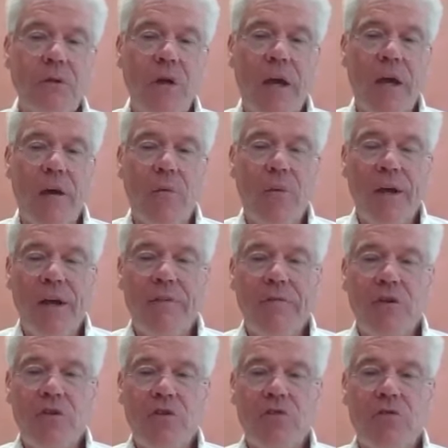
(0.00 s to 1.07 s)
And we have
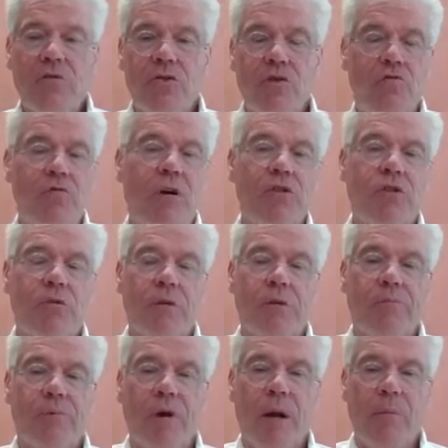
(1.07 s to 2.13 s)
this
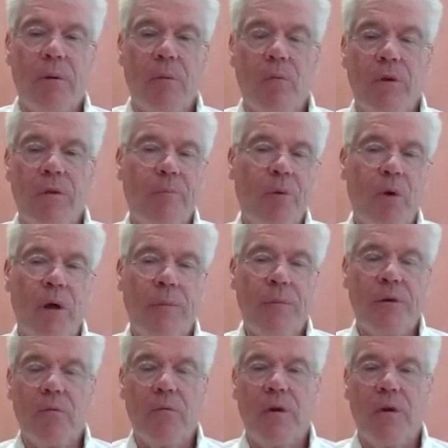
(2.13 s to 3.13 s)
structural problem with employment.